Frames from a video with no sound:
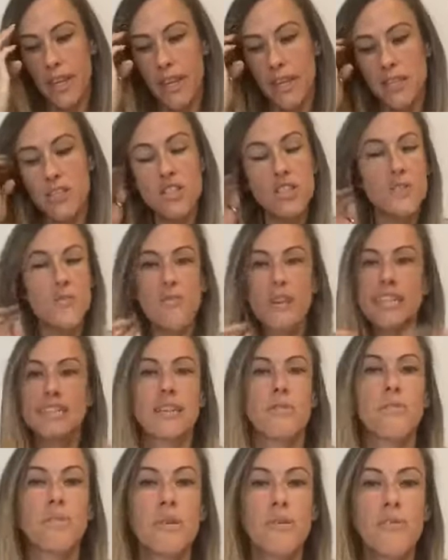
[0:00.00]
just for
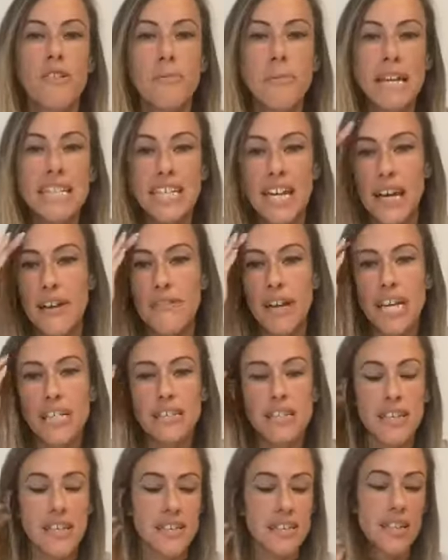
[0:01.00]
example, for my
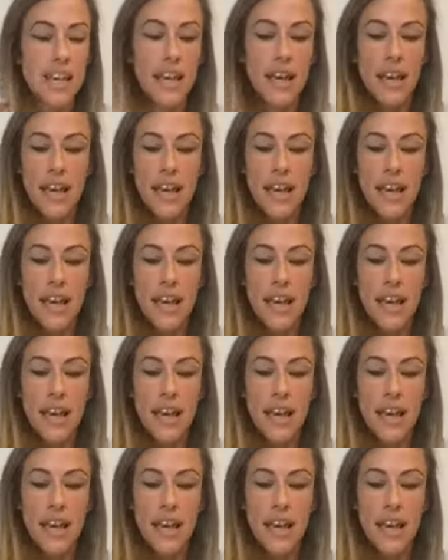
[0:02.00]
directors.